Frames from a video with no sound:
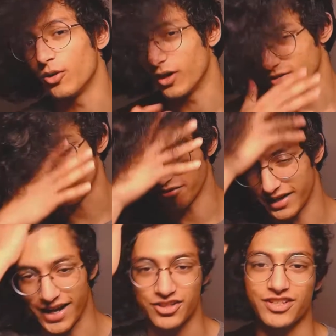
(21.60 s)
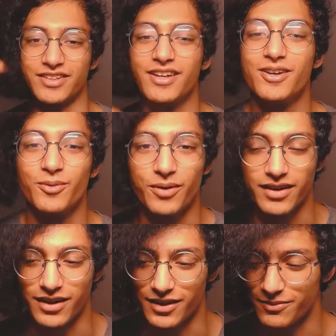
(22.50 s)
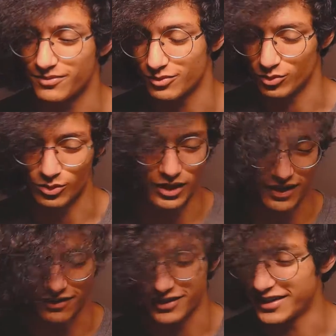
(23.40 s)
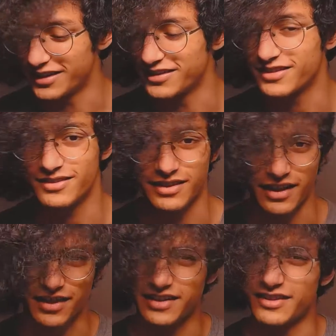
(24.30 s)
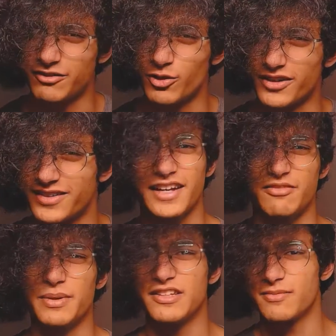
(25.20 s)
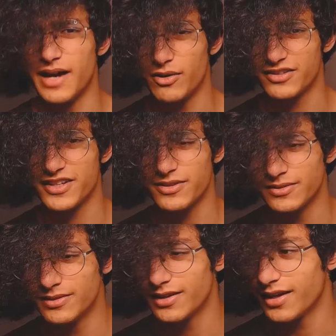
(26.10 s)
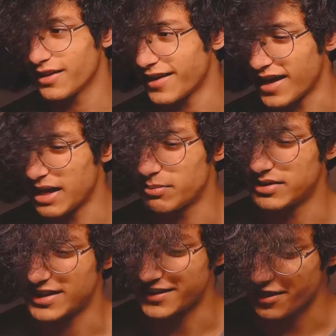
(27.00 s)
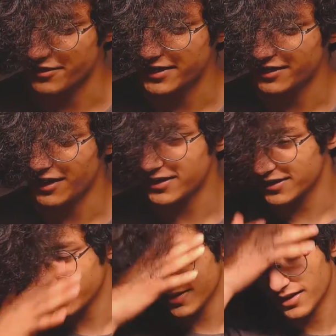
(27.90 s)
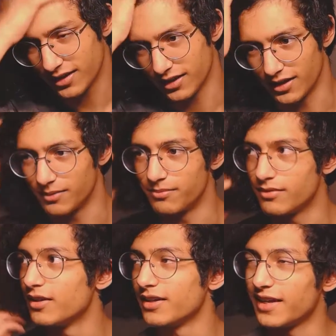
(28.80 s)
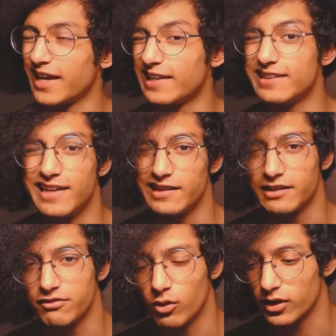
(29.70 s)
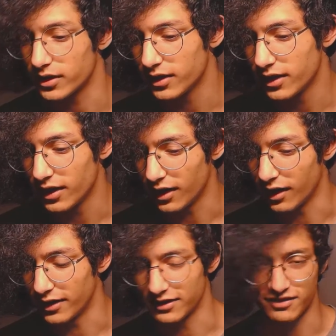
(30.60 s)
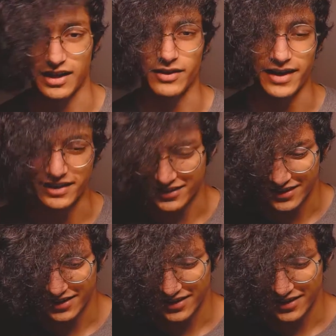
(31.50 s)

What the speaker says: watch my reaction wherever it is, I think in this corner. It's been some hours now. That happened at 3 o'clock, or it ended at 4. It's now 8.